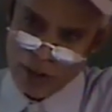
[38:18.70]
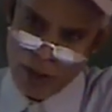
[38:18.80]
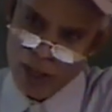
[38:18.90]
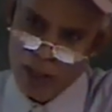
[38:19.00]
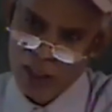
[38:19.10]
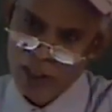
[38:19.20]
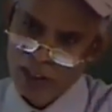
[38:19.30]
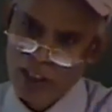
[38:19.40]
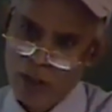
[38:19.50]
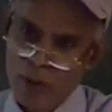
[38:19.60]
y.
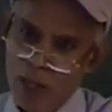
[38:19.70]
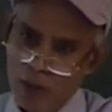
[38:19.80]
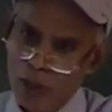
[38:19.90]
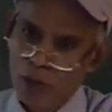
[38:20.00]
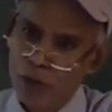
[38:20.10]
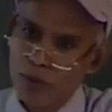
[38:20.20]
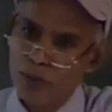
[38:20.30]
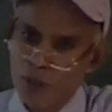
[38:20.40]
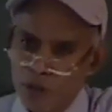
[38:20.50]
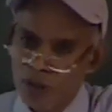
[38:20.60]
Then you will have also
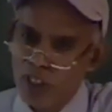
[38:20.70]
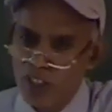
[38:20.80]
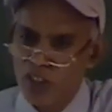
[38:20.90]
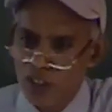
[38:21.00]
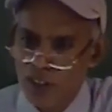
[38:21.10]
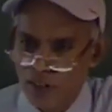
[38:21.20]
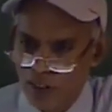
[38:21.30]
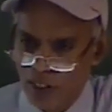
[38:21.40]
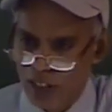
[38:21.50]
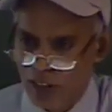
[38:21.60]
shear strains
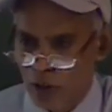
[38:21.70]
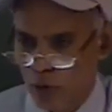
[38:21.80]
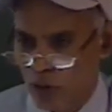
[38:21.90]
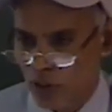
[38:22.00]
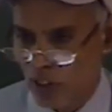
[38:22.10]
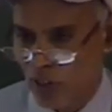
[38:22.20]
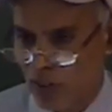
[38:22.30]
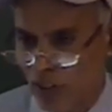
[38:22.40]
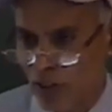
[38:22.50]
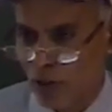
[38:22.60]
in that, transverse shear
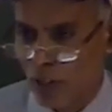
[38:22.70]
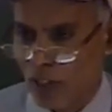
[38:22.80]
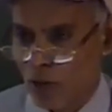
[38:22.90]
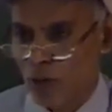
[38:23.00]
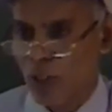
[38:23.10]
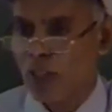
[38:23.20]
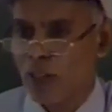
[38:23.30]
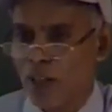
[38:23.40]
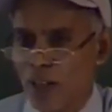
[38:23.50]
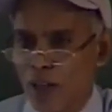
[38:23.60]
strains. So that is known as
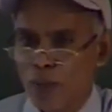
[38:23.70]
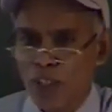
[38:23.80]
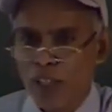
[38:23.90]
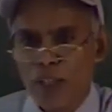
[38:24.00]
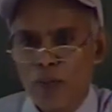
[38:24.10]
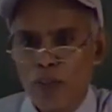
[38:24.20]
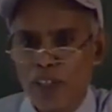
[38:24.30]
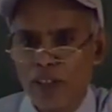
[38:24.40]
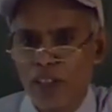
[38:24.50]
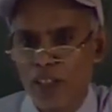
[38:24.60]
Mendelian
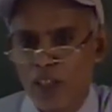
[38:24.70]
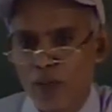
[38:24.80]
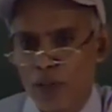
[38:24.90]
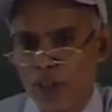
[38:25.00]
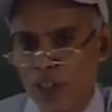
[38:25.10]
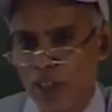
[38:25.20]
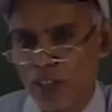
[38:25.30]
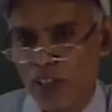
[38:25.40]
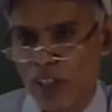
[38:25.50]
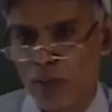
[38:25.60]
plate theory, or first order
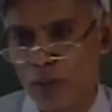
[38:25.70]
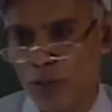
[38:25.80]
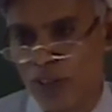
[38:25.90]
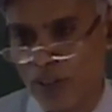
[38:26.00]
shear deformation